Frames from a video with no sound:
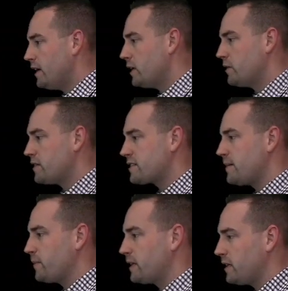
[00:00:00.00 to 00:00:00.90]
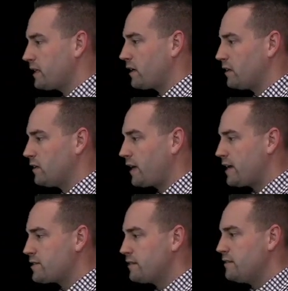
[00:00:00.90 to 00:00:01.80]
You would just simply click on a
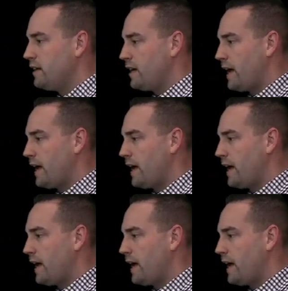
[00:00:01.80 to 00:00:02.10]
location,